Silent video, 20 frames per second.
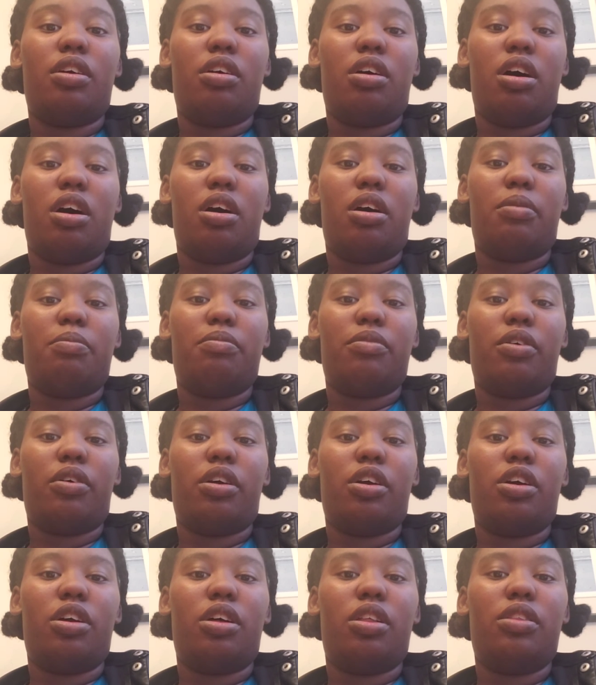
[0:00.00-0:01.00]
um,
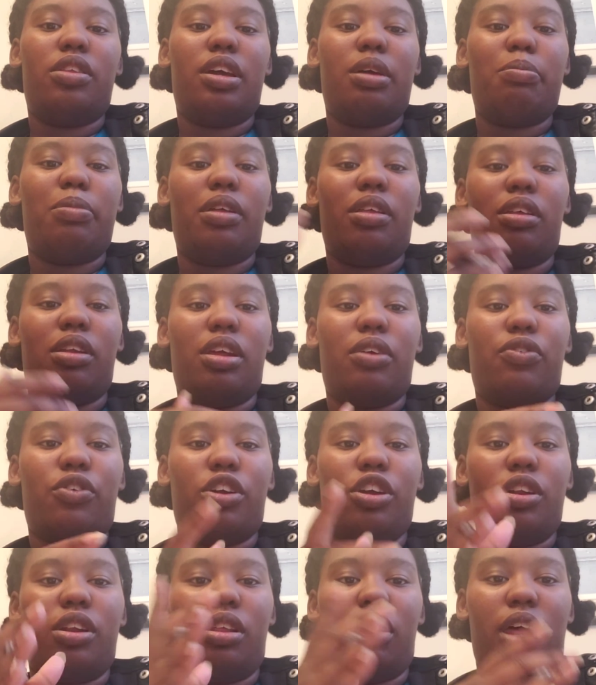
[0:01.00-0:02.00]
the ability
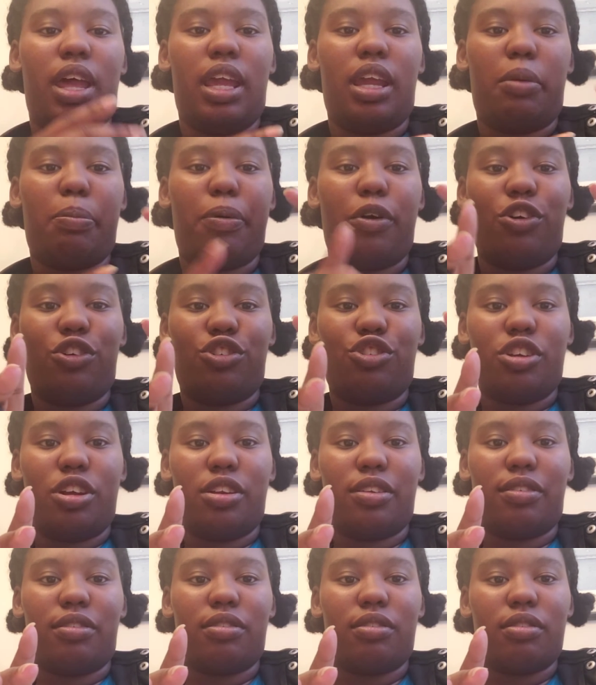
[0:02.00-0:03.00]
for you to like
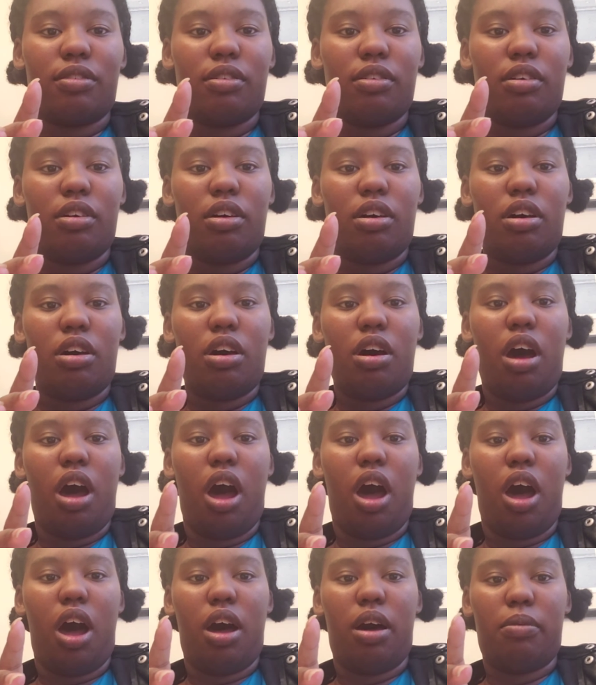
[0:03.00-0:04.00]
purchase
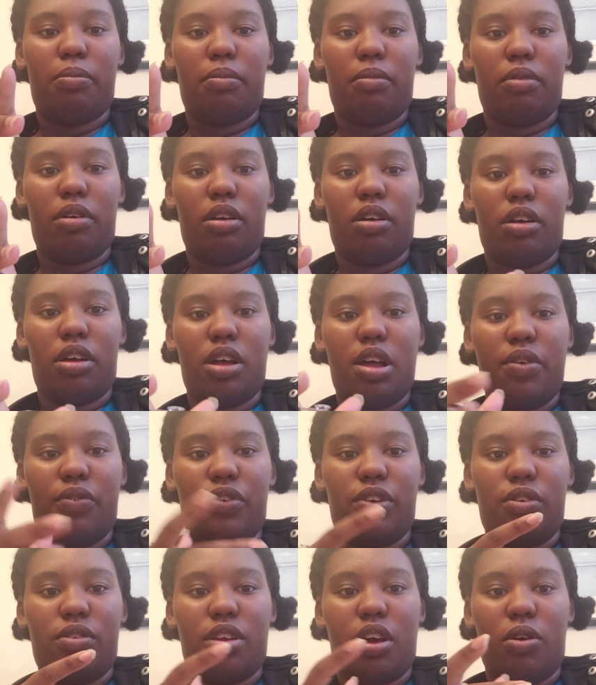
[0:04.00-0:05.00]
um, a
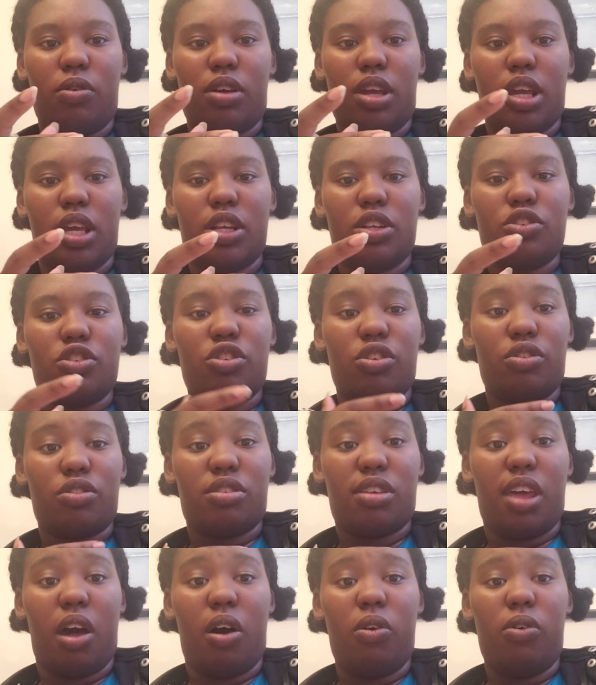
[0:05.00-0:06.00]
few tokens
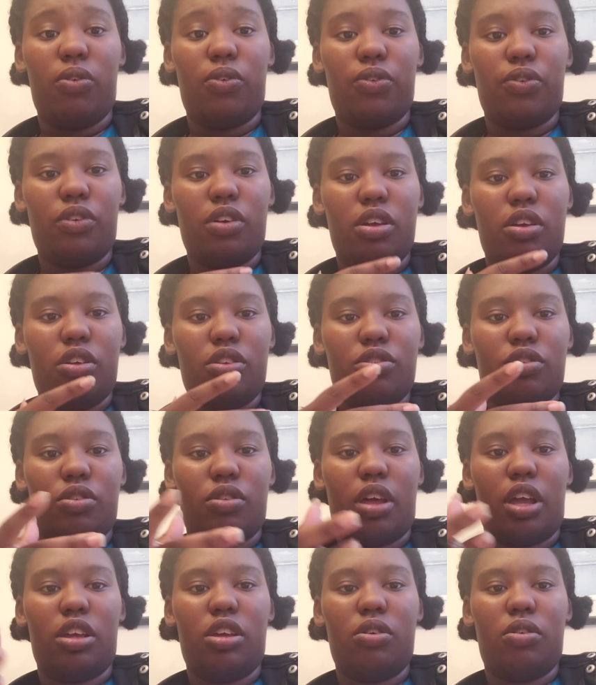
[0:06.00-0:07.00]
yourself so
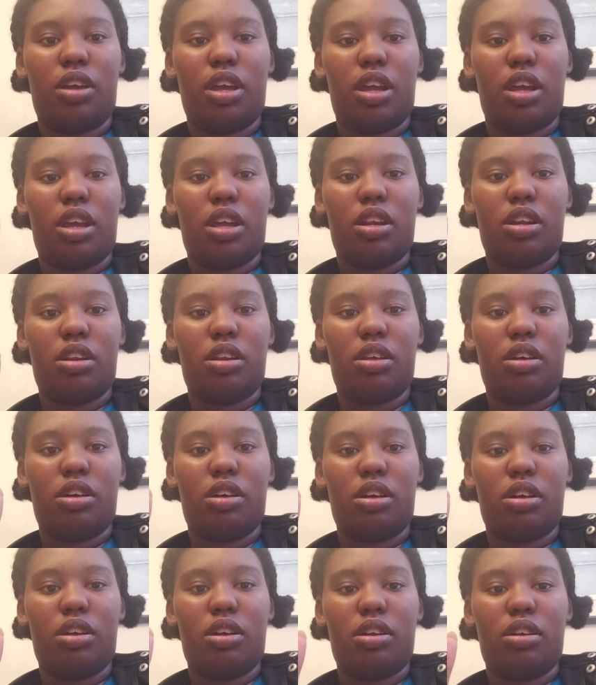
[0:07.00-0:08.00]
that you can
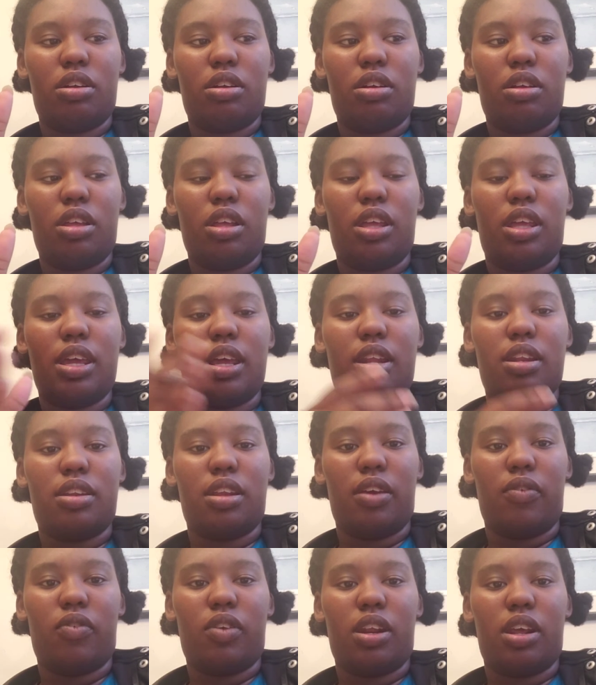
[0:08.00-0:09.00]
get
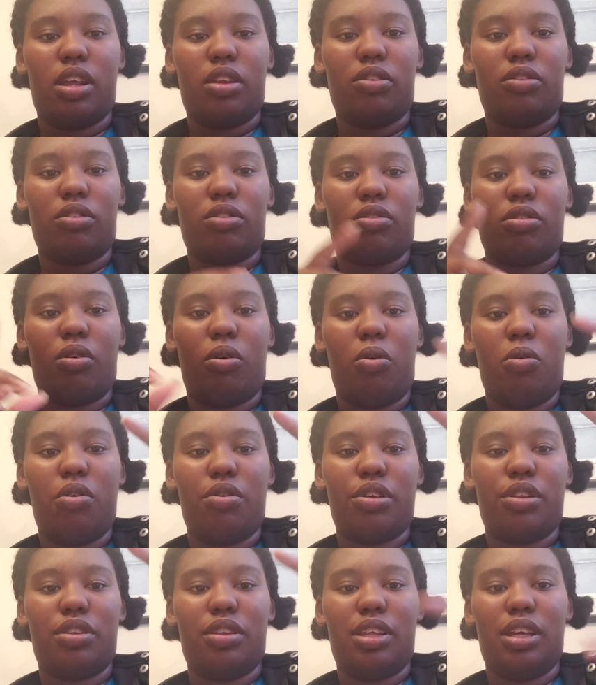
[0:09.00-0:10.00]
dividends
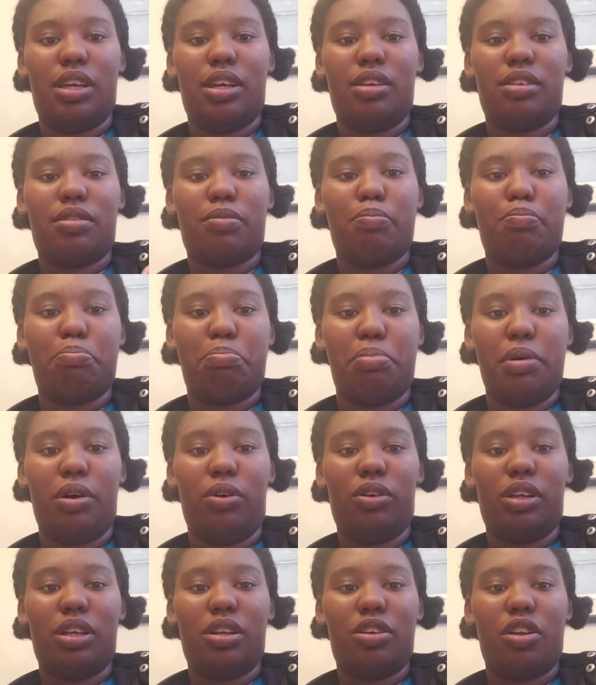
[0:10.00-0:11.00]
on these
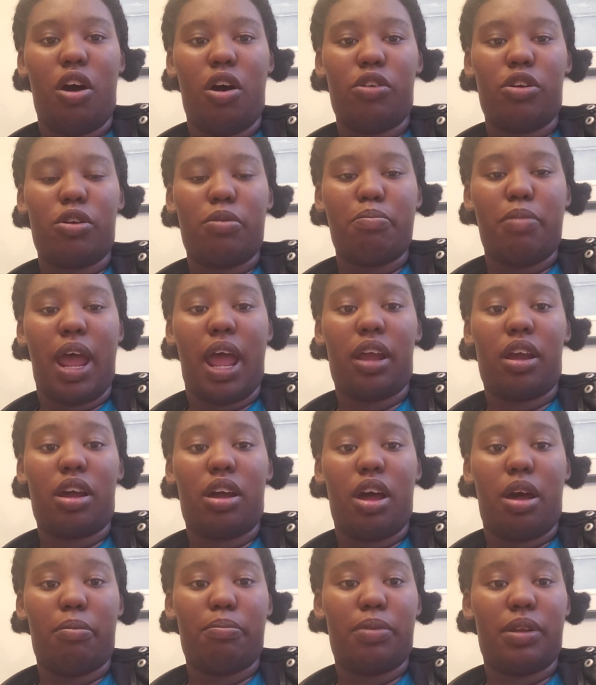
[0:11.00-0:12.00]
billion dollar back
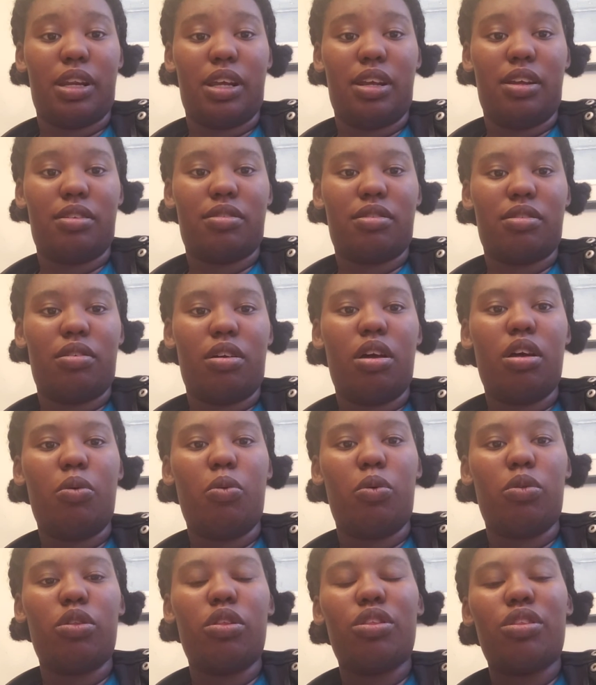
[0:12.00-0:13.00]
companies.
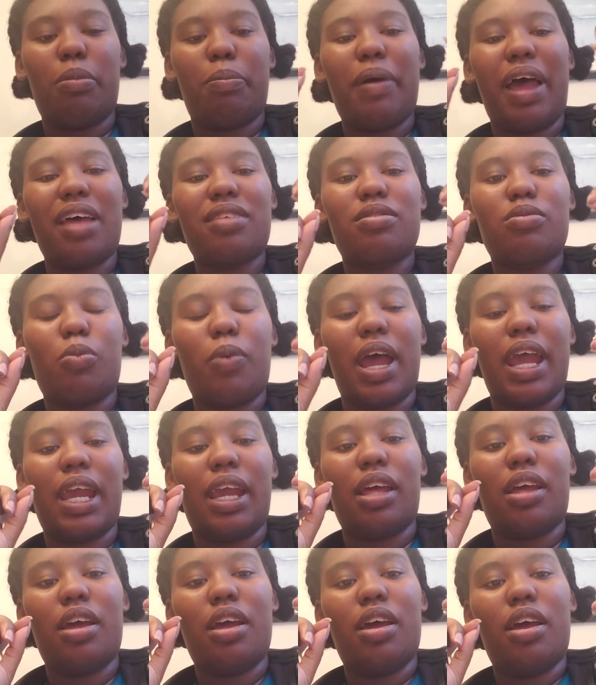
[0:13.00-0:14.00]
The best
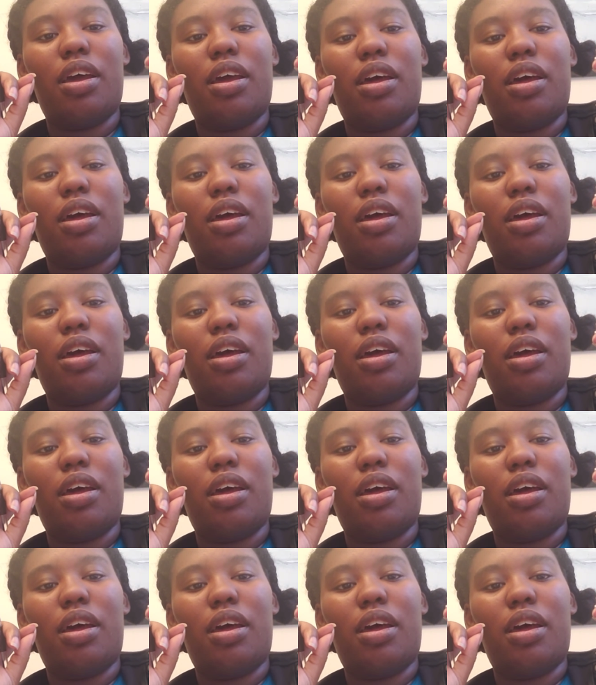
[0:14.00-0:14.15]
way